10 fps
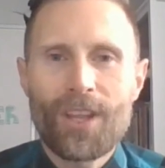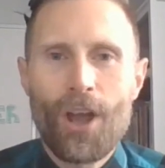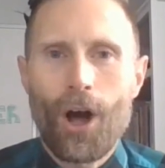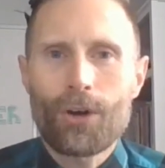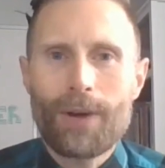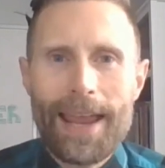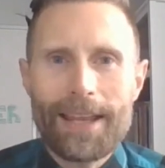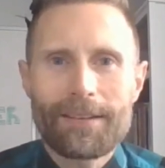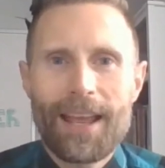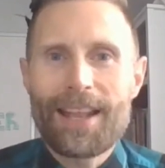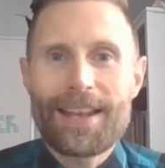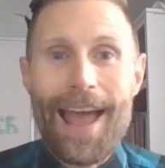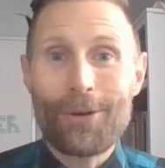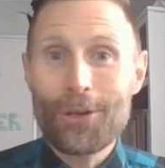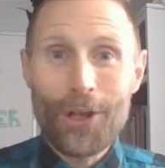All right,
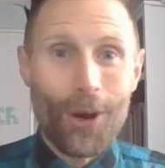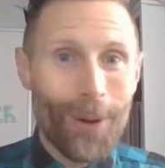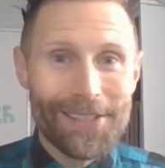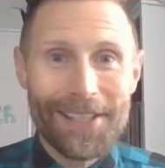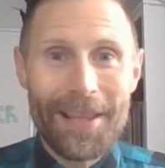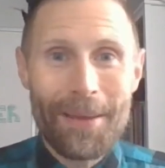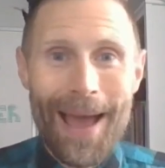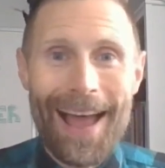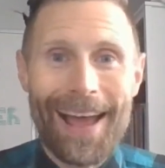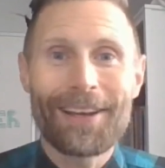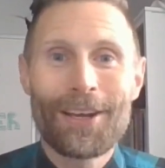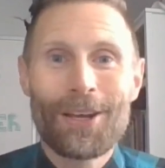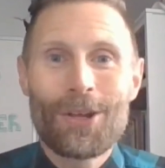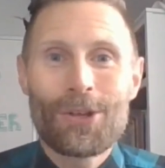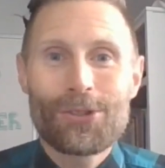now you know what's in the bag.
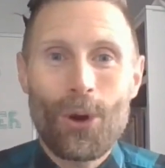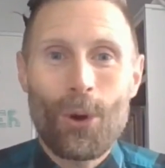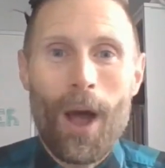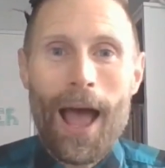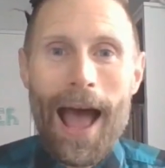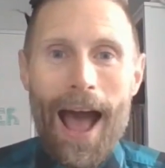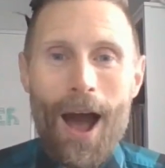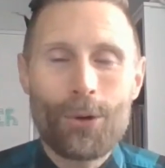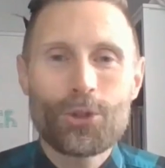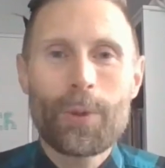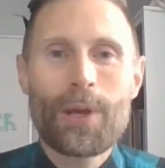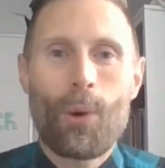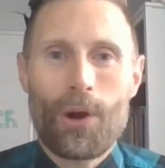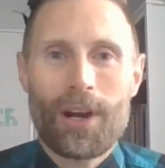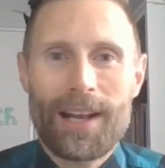So how do we
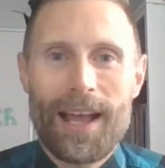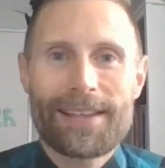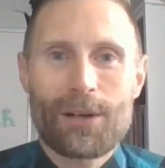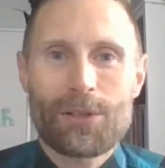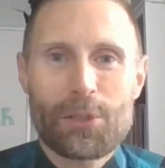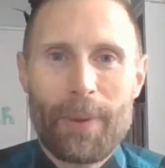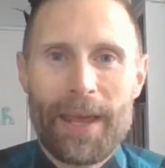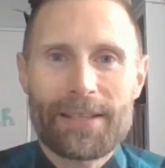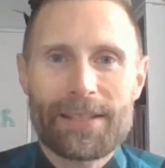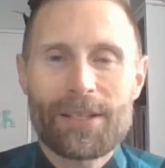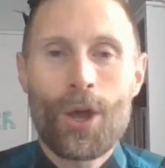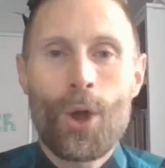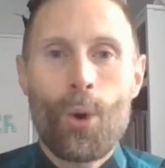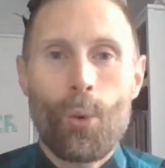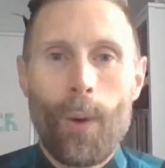organize our space?
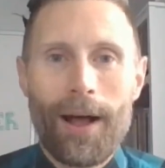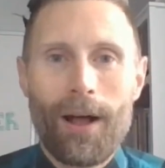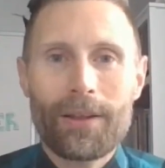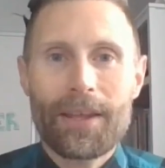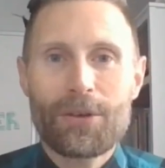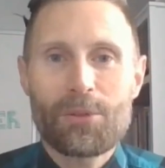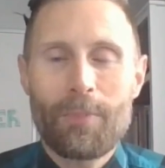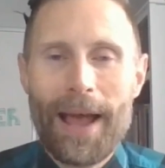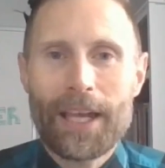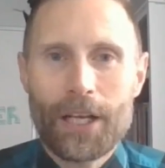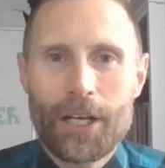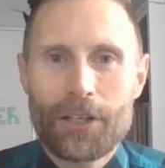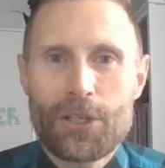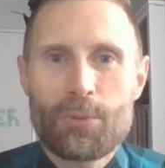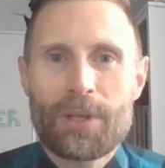Well, here's my
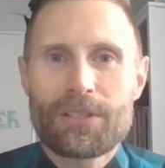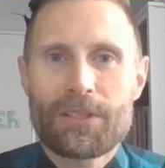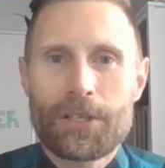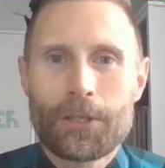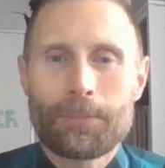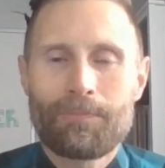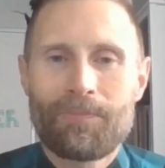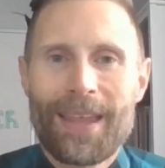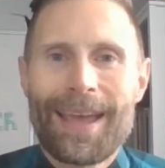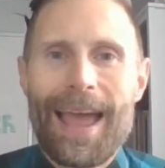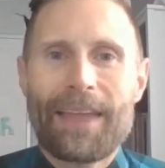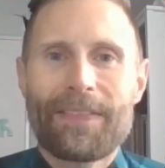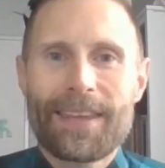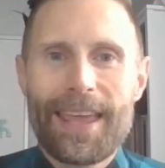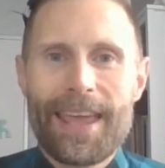encouragement to you. At
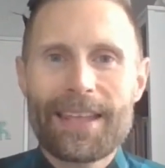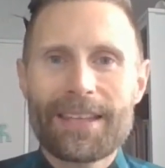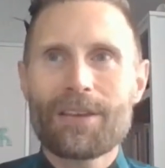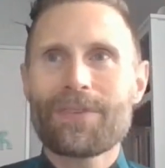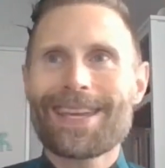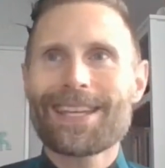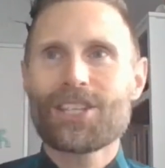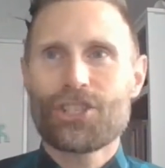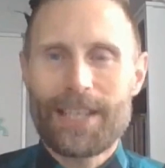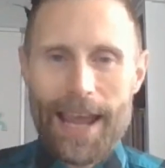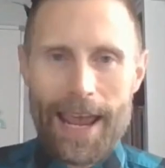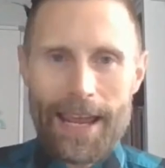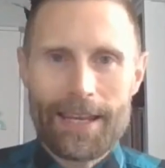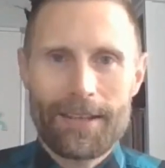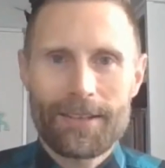the end of each
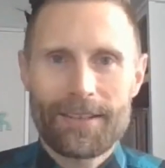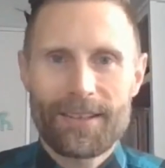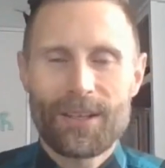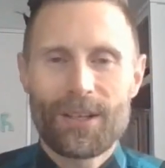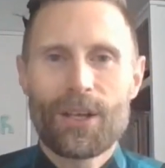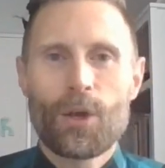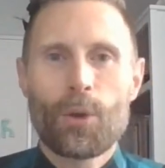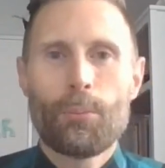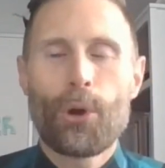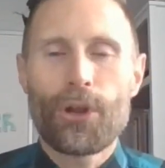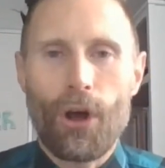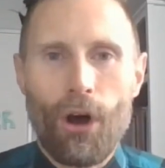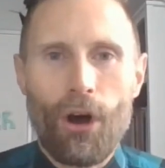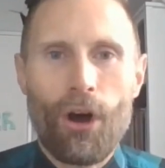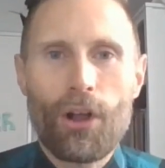day, put
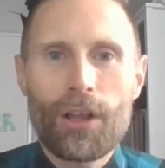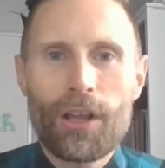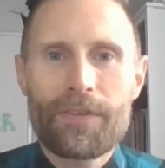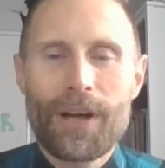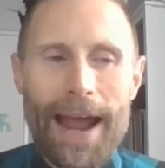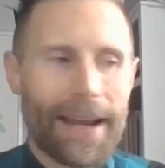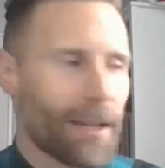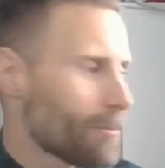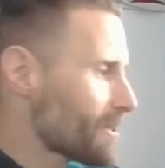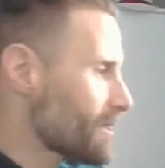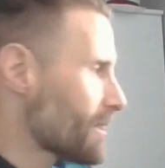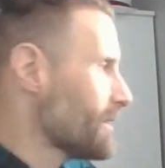all of your items